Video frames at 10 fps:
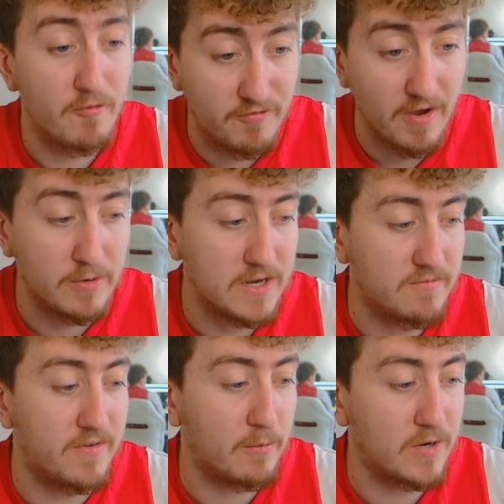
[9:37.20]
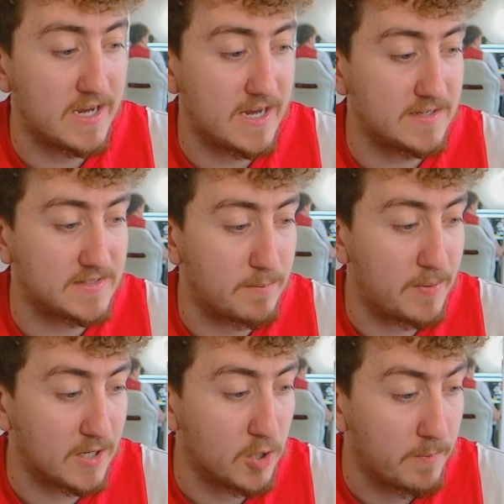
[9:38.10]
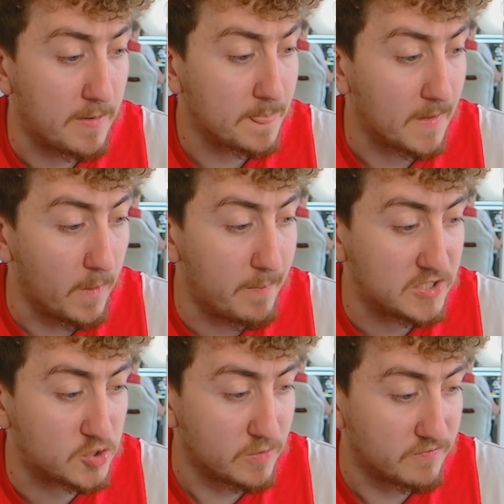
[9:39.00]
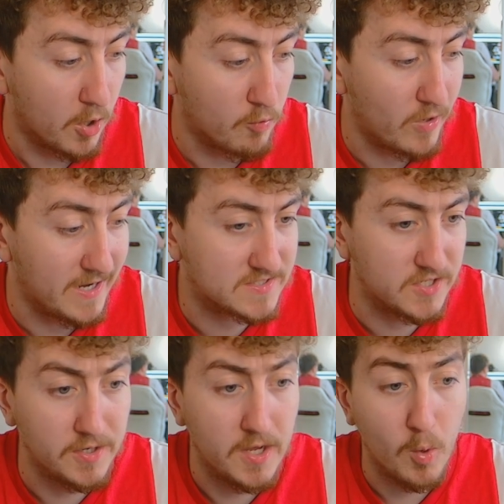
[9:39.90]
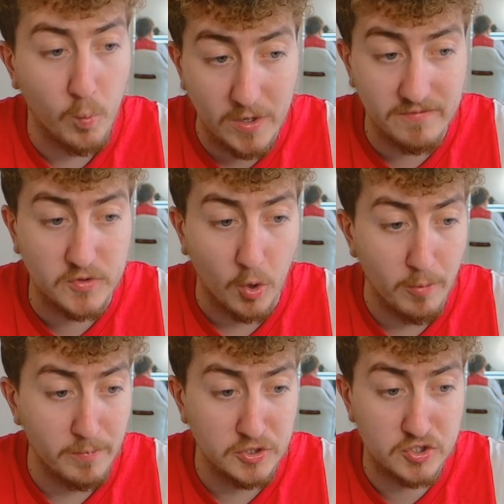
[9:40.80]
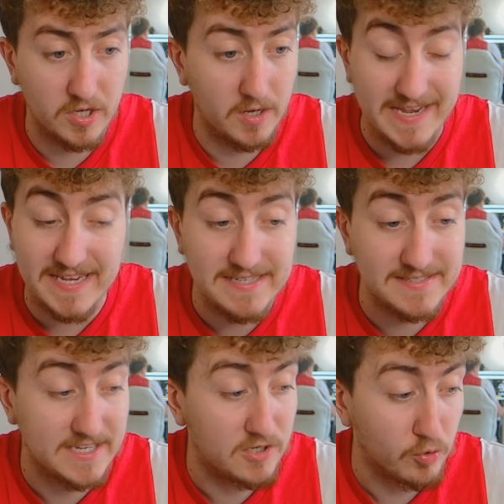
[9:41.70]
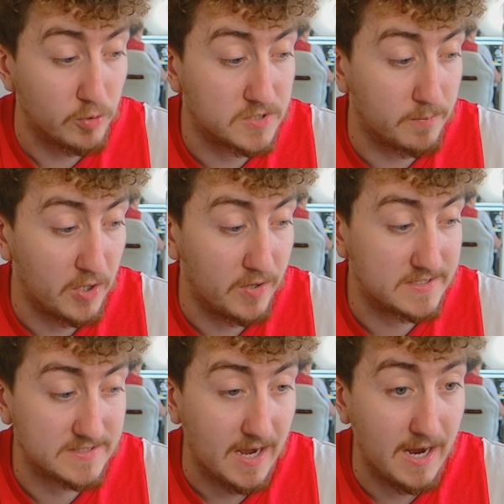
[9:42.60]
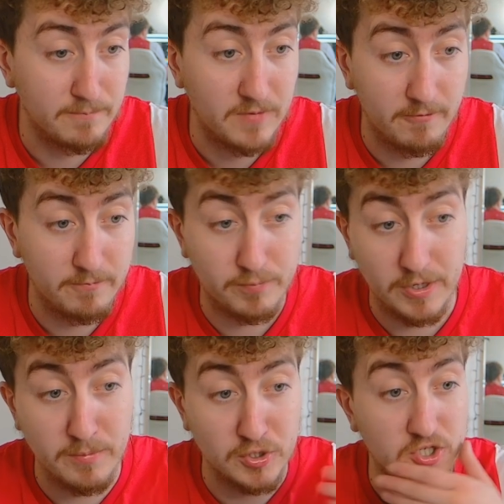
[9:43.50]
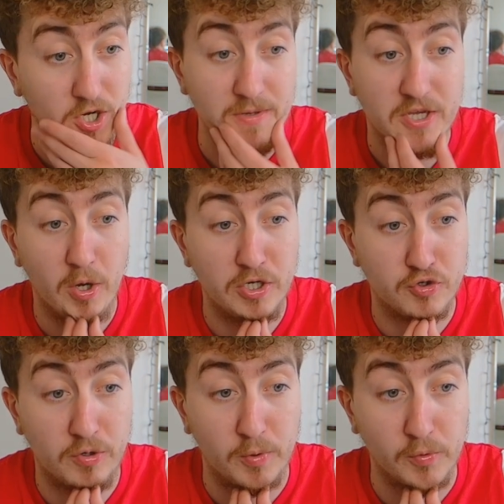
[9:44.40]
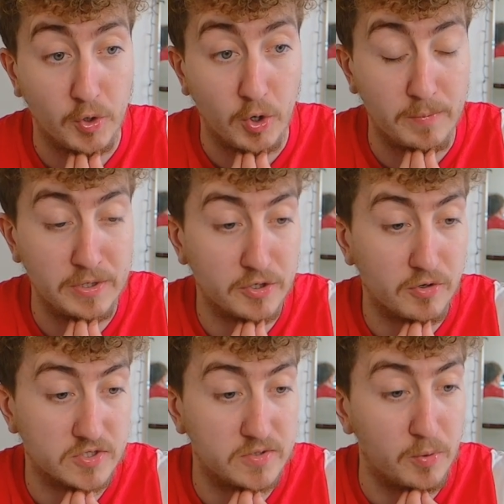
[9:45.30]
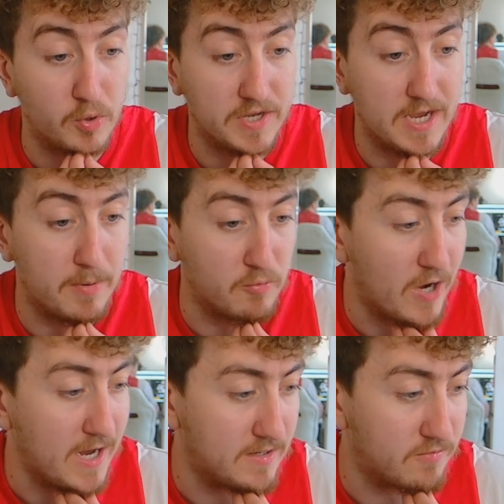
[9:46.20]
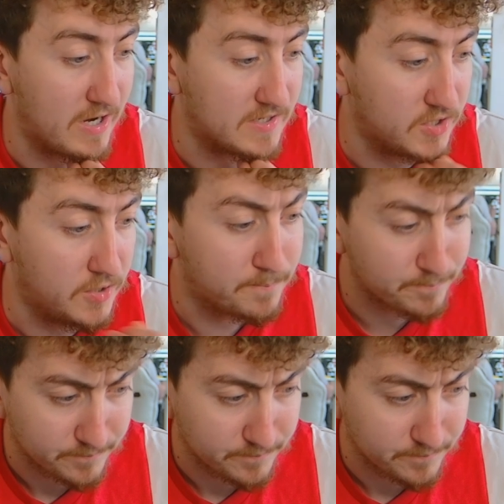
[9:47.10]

very, very easy pickup. On the bench, we've got Rayson with Dortmund's easy group, to be honest. I'm pretty much going to be going triple Dortmund across the board here, but Rayson,